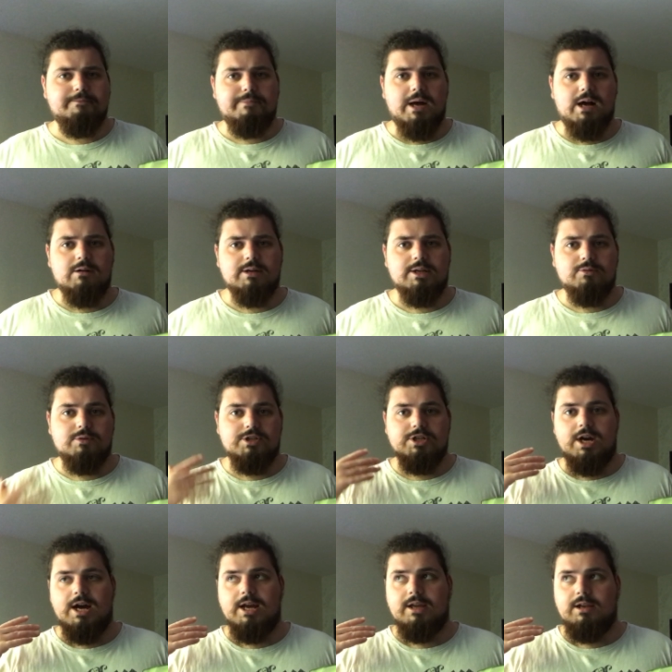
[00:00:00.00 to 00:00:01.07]
about it which
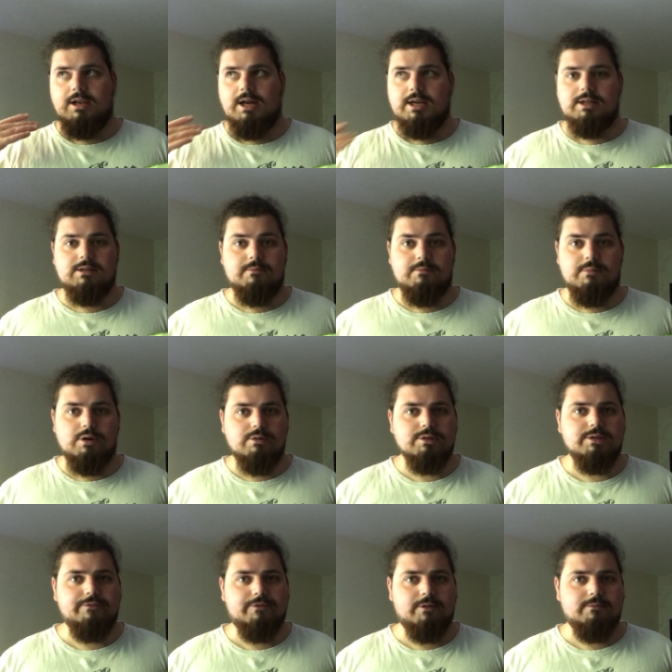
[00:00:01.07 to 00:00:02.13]
I like the
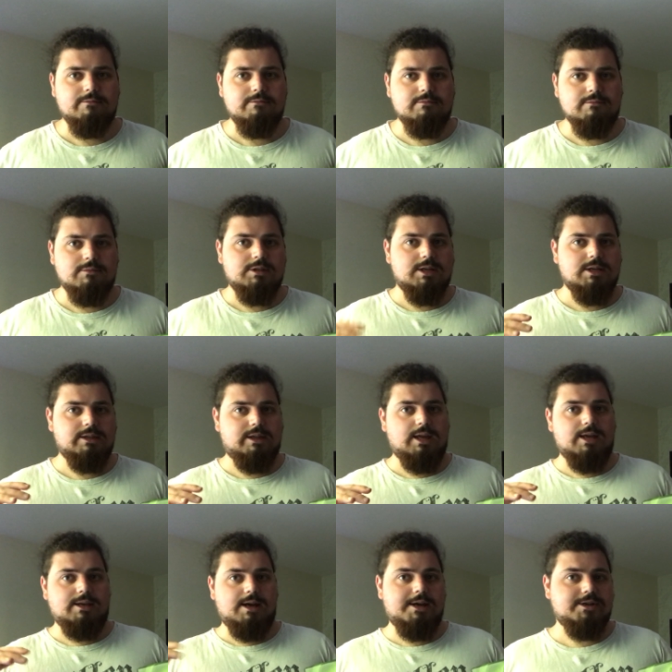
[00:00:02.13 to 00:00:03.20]
most from
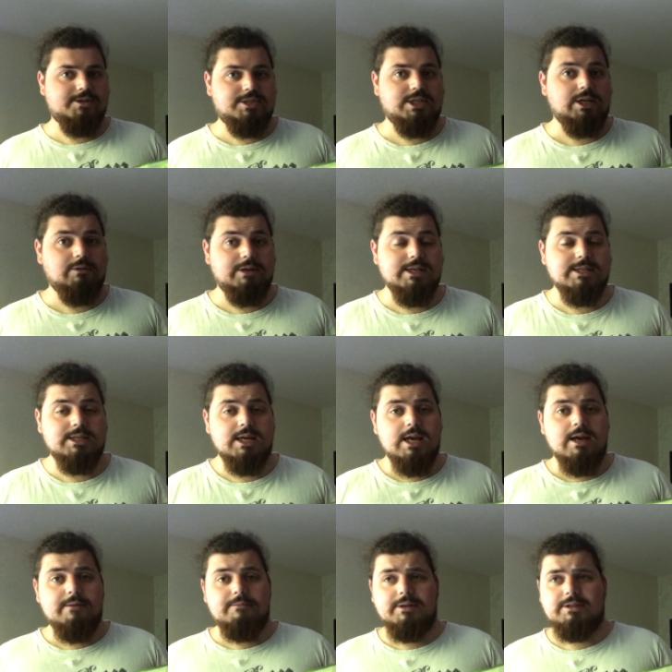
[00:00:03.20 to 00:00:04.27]
the entire series,
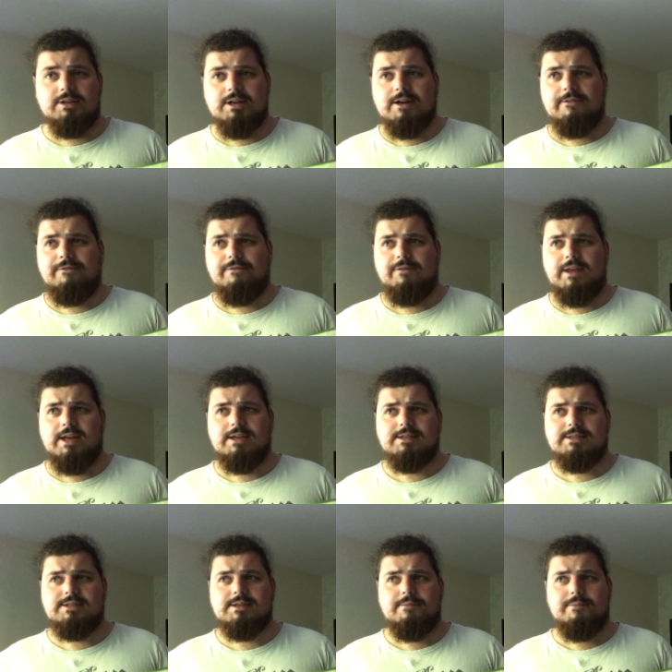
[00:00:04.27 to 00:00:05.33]
but there are
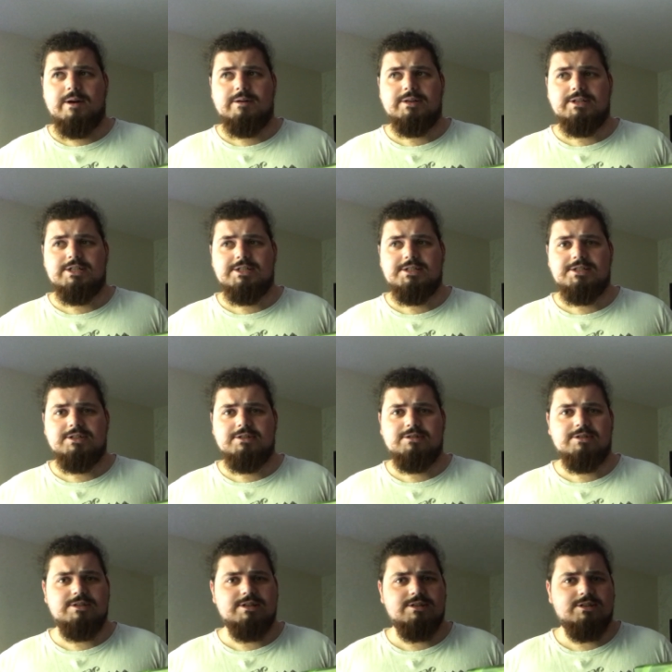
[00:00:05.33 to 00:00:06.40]
things about it just
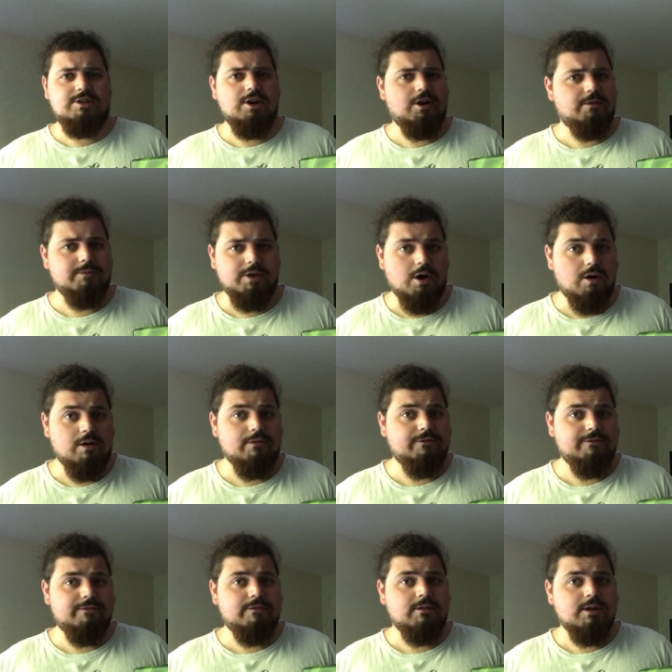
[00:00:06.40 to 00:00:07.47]
turn me off
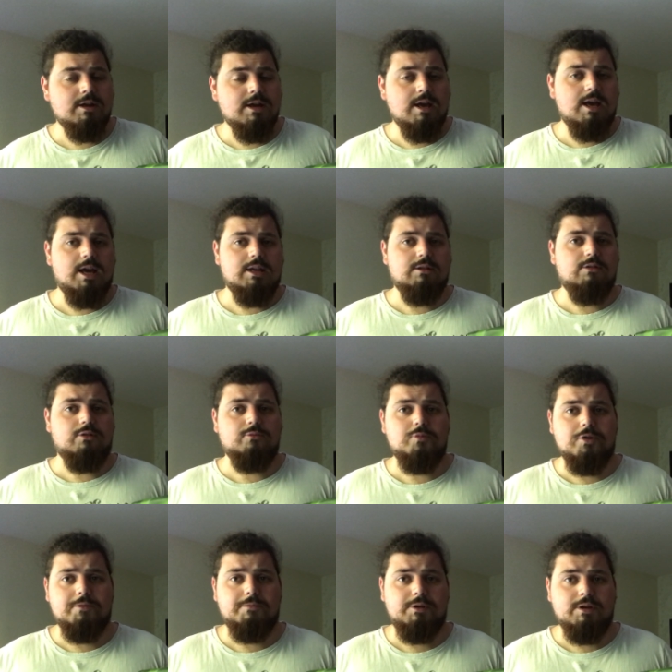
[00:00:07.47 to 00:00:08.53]
and don't
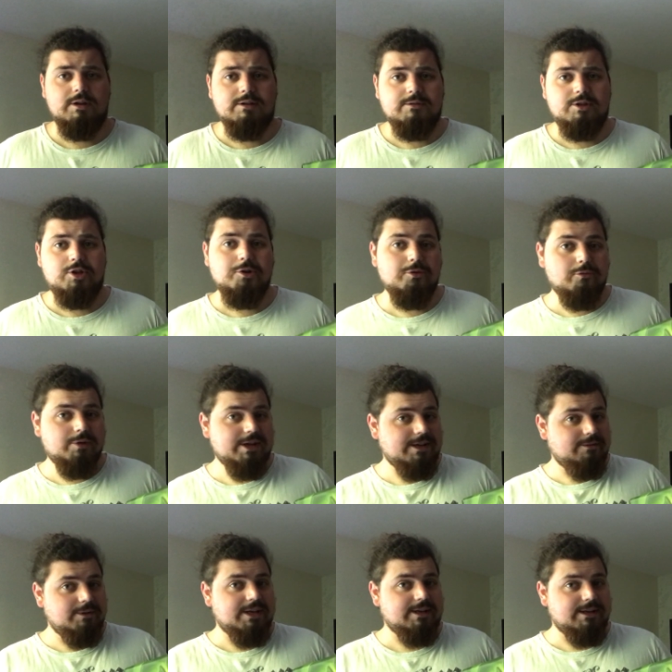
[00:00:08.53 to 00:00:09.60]
want me to
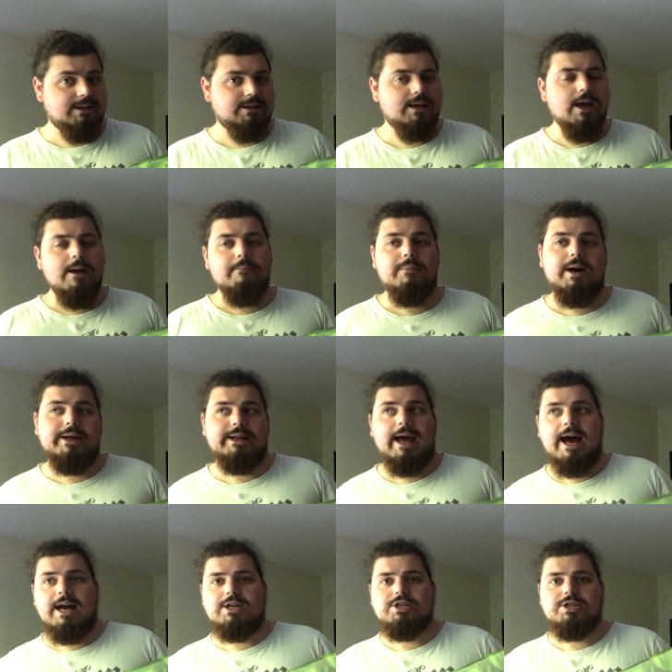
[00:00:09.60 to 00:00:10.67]
reread it. But
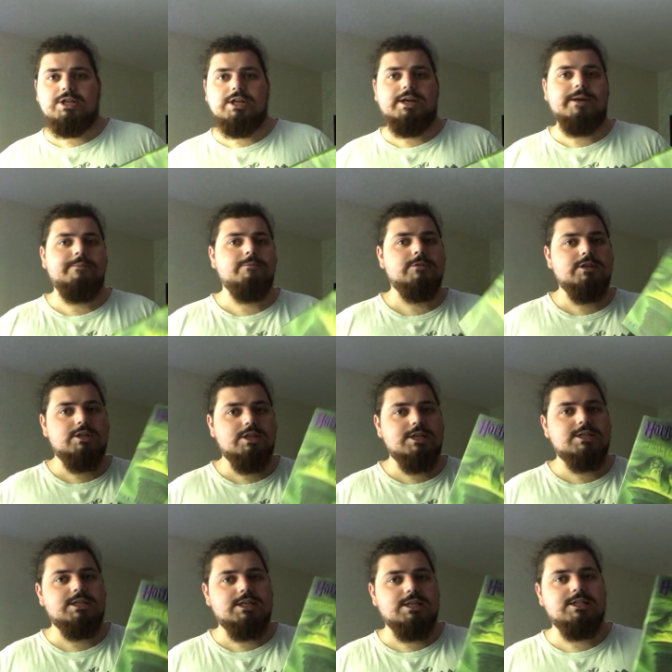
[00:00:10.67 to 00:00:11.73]
actually,
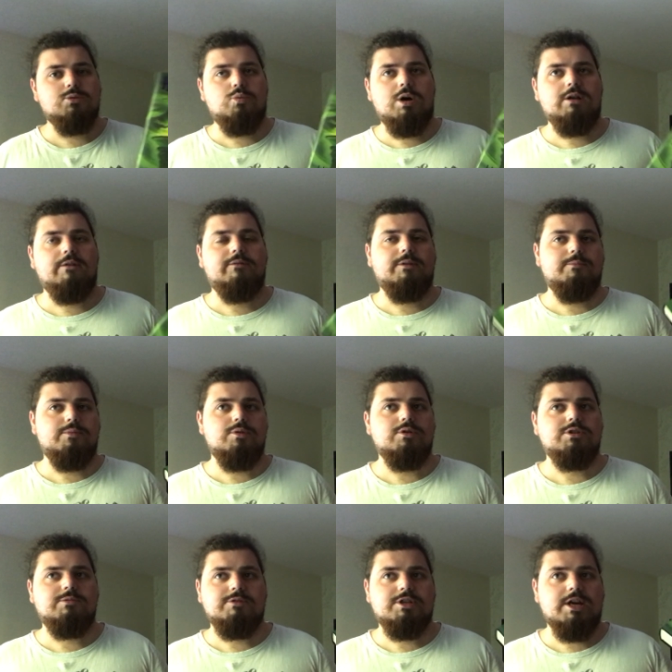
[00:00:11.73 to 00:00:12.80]
this is one of the
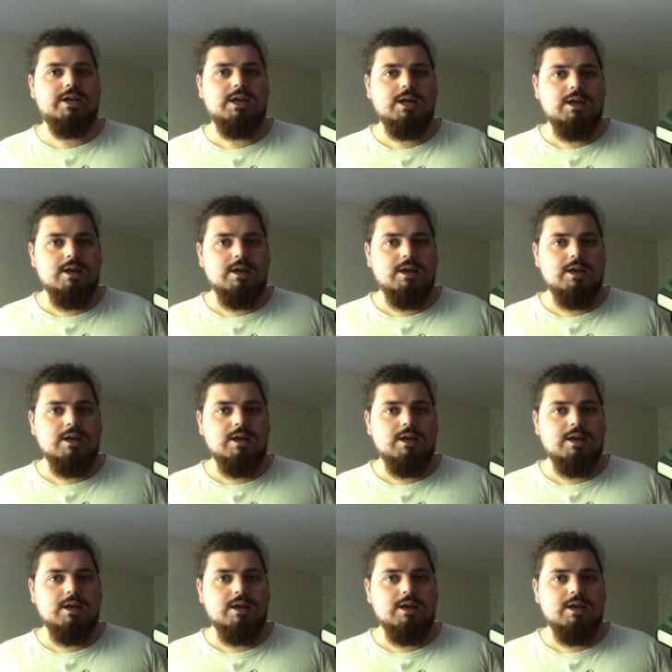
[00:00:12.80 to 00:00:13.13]
books which I